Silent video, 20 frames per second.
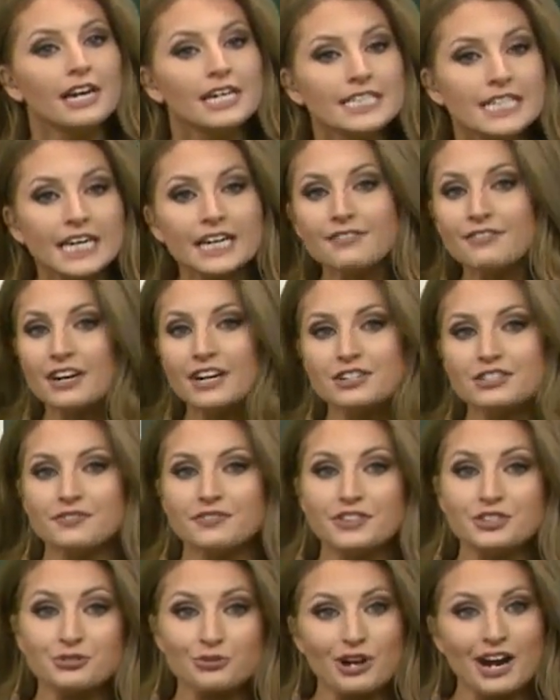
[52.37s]
Take advantage
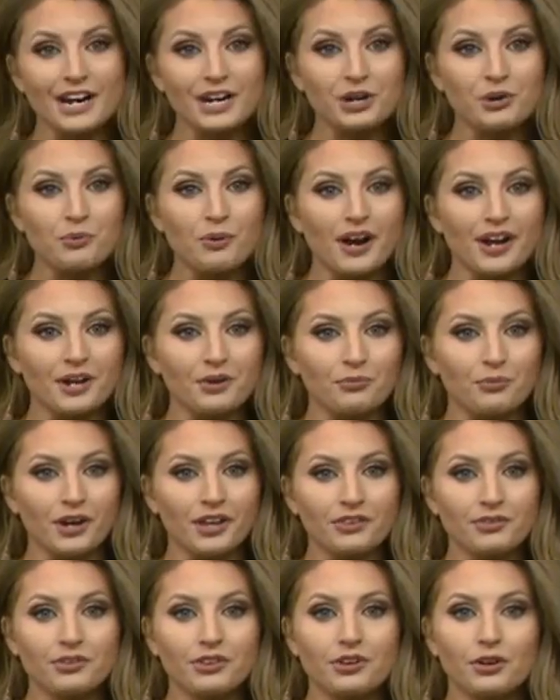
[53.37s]
of the dry and quiet
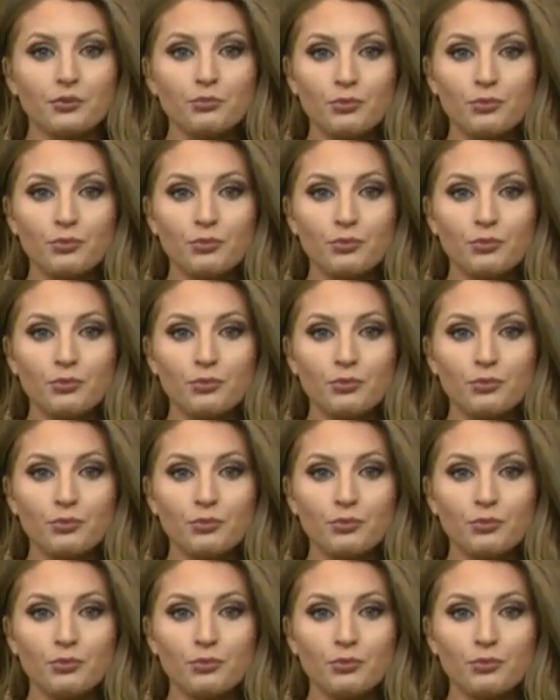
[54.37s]
weather, though.